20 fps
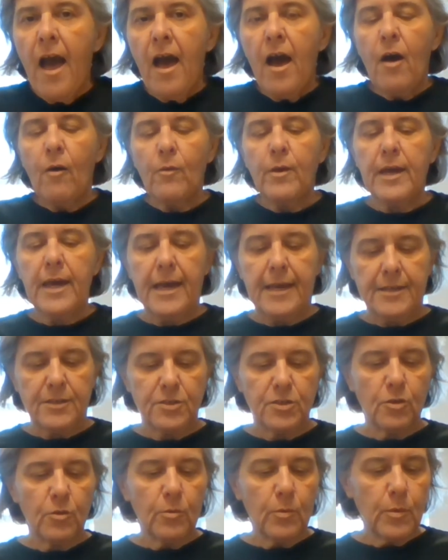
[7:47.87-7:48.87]
Okay,
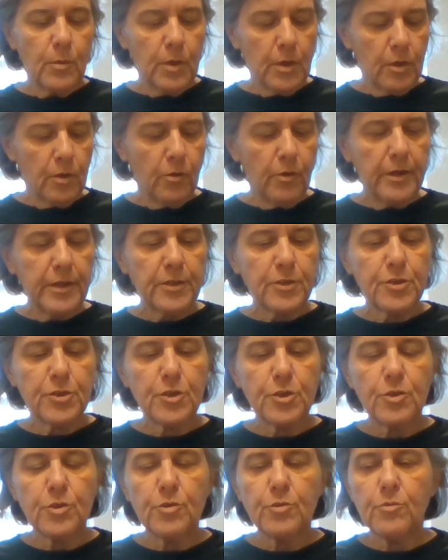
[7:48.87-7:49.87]
so we're going
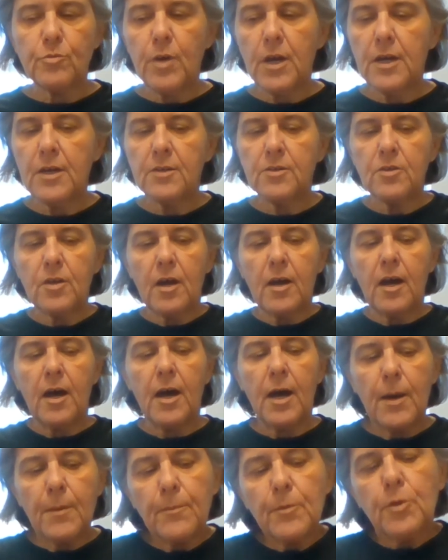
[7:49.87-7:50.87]
to
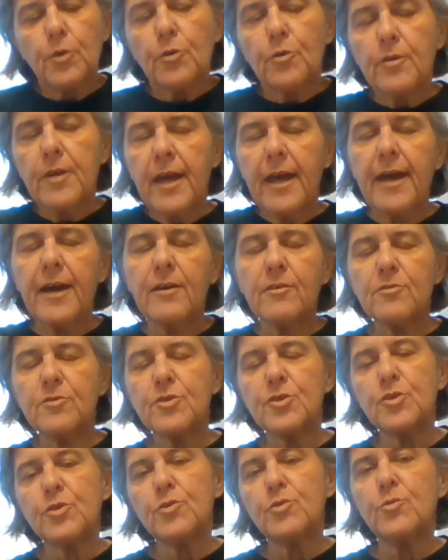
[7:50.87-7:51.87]
learn how
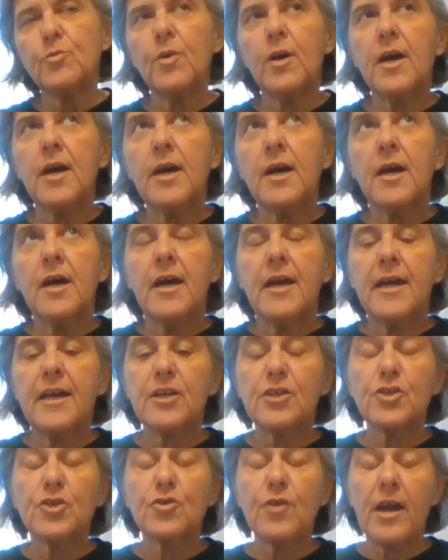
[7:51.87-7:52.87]
to
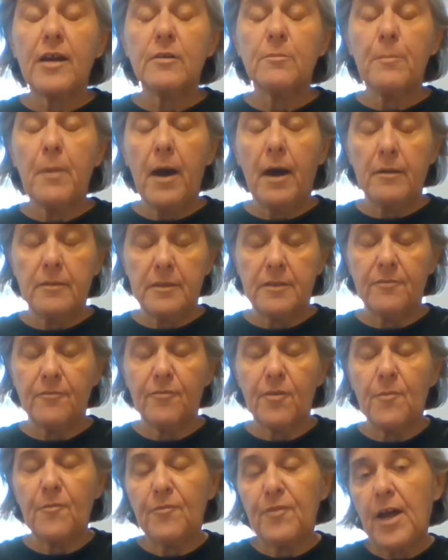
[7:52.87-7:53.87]
extract pollen
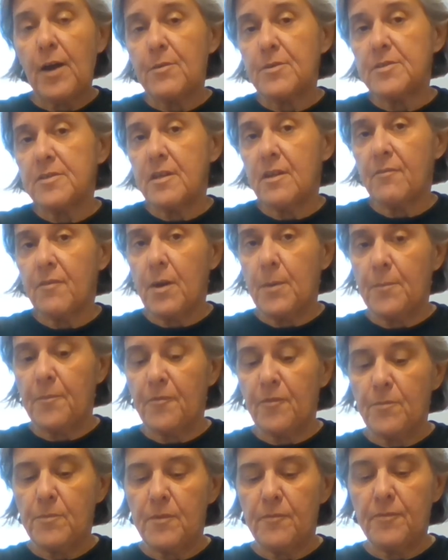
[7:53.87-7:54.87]
from flowers that have come
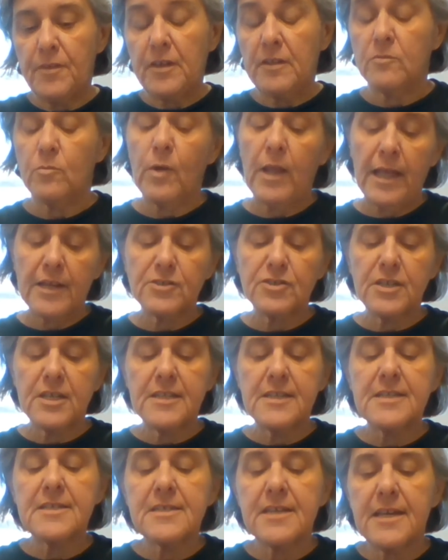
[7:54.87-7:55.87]
from the field. Well, actually, in
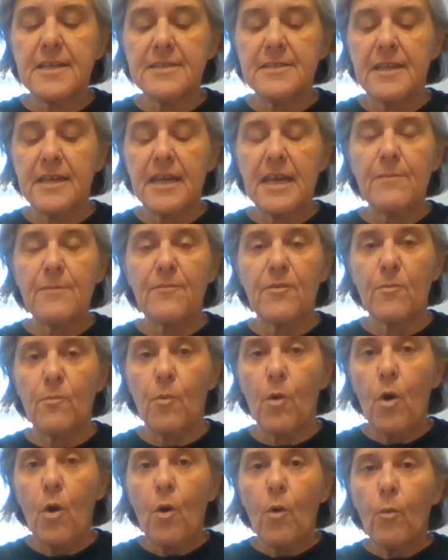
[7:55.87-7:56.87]
this case, they came from
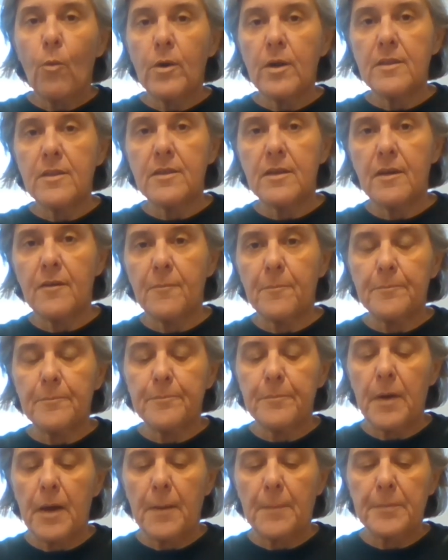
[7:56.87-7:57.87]
one of the
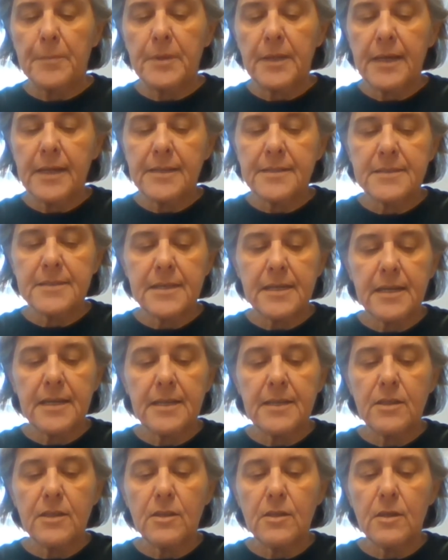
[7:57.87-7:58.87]
plants
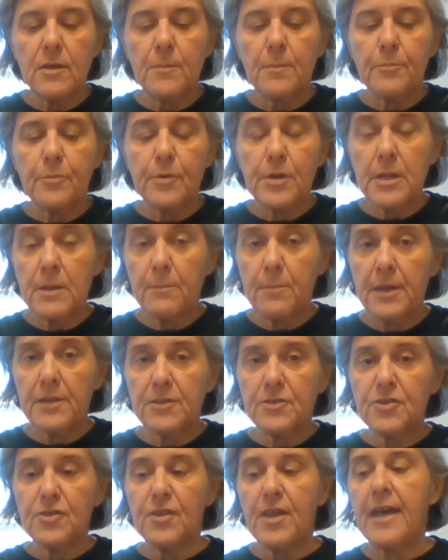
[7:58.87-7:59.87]
in the breeding
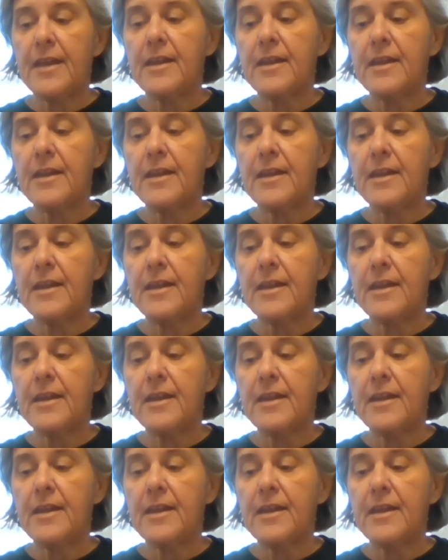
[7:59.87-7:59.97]
bench that